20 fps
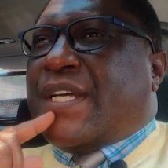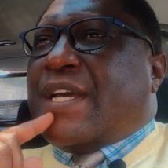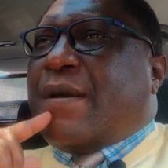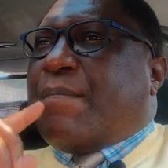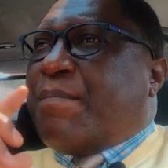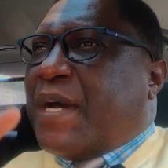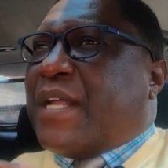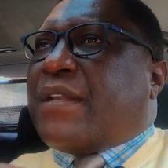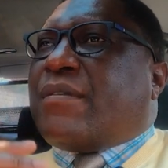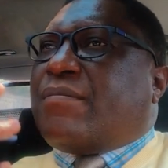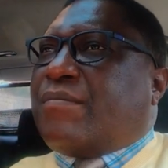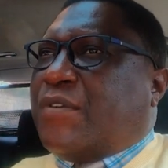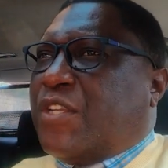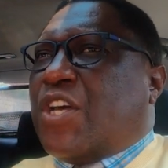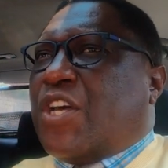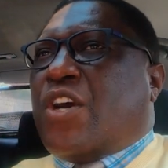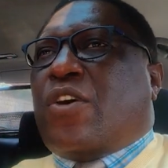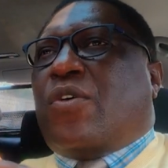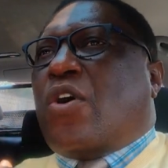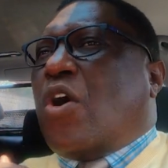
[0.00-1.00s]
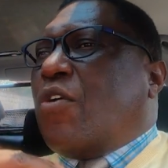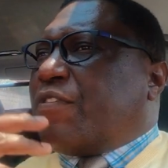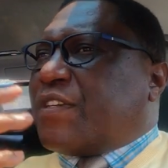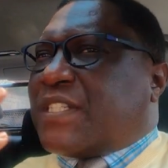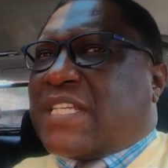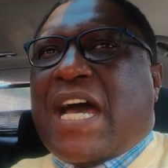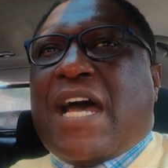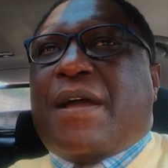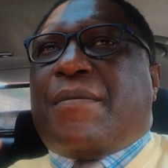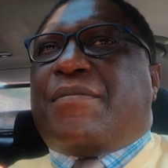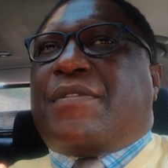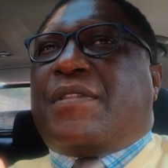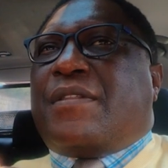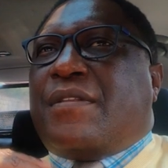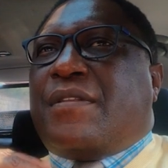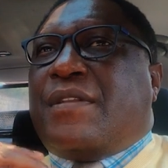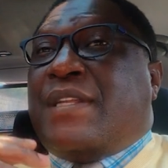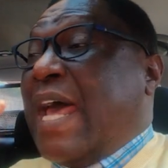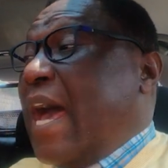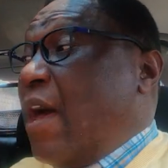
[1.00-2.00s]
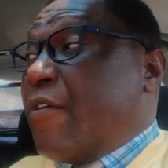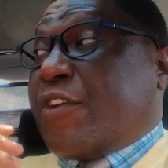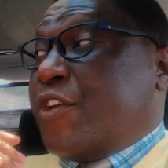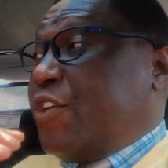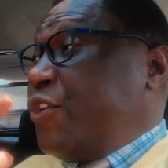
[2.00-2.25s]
But, you know, over time, now they're